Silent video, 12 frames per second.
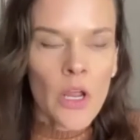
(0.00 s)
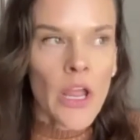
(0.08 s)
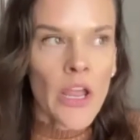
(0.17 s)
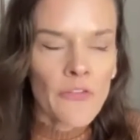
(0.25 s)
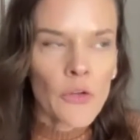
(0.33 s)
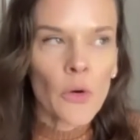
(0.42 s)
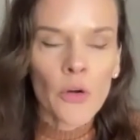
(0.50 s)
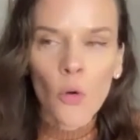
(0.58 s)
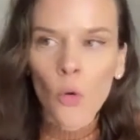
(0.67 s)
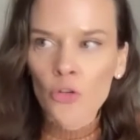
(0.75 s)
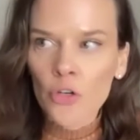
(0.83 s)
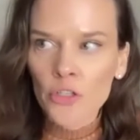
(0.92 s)
If you are an
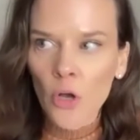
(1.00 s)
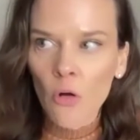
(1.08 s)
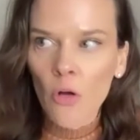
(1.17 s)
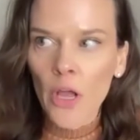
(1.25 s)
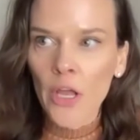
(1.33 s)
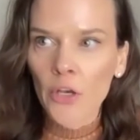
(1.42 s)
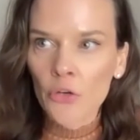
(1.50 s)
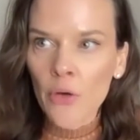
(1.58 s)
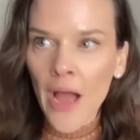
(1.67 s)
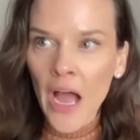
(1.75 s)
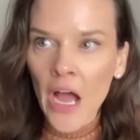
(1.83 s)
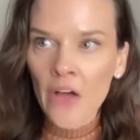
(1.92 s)
older adult and you
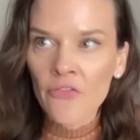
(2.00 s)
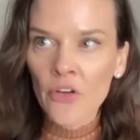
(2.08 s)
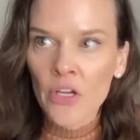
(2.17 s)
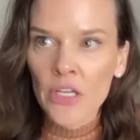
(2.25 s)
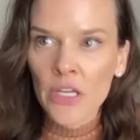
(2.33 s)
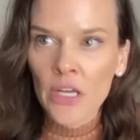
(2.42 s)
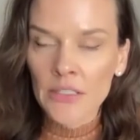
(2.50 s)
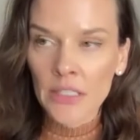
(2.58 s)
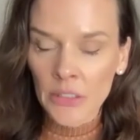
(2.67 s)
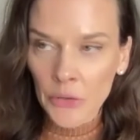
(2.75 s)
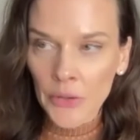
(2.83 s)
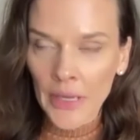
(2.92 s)
have
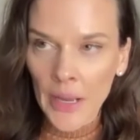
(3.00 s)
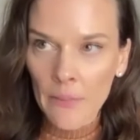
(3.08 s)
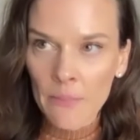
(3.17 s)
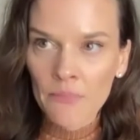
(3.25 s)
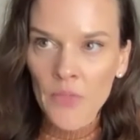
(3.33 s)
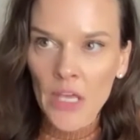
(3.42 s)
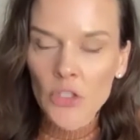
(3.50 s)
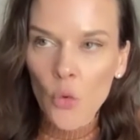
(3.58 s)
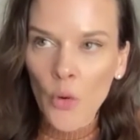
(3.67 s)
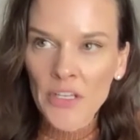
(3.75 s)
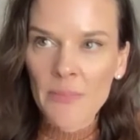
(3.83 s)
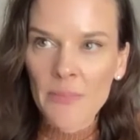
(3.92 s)
delirium, it's
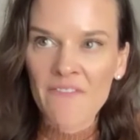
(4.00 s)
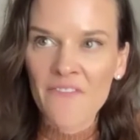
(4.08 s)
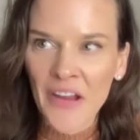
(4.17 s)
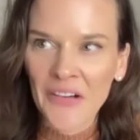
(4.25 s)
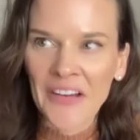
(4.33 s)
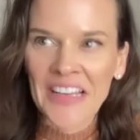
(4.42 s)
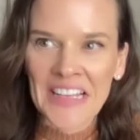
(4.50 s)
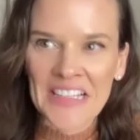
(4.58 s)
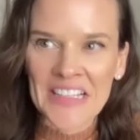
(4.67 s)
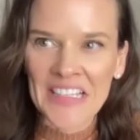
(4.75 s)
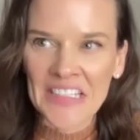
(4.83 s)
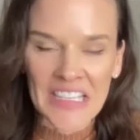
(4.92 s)
going to be very
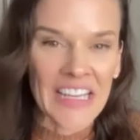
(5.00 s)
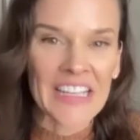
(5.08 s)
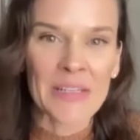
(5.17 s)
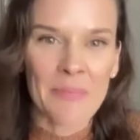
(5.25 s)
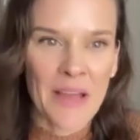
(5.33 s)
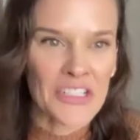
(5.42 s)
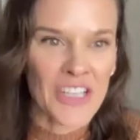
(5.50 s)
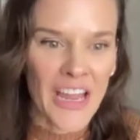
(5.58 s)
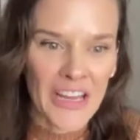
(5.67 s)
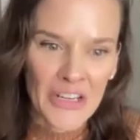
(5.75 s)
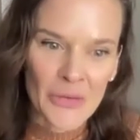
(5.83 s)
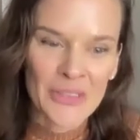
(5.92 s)
easy to get a dementia
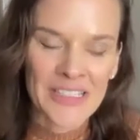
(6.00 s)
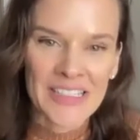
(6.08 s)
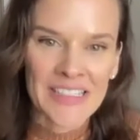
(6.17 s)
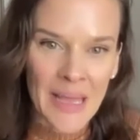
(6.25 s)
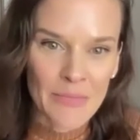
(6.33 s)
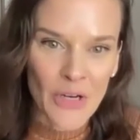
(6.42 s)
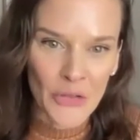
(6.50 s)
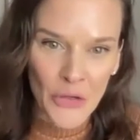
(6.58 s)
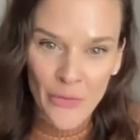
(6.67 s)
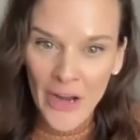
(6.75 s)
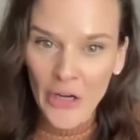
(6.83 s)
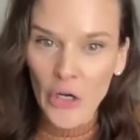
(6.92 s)
diagnosis slapped on
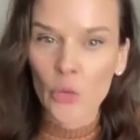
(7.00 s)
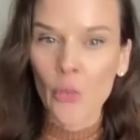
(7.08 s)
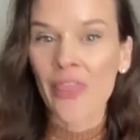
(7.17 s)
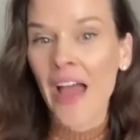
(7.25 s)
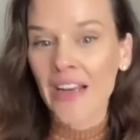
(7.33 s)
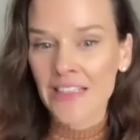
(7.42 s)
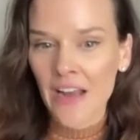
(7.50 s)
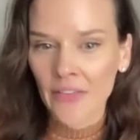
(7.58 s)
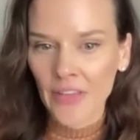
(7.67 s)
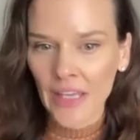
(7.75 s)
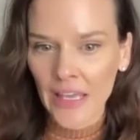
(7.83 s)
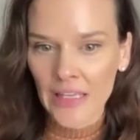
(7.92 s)
your record when that is
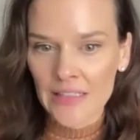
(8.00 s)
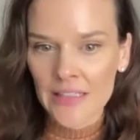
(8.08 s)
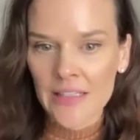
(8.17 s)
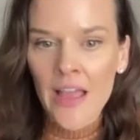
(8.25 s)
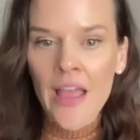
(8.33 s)
not the case.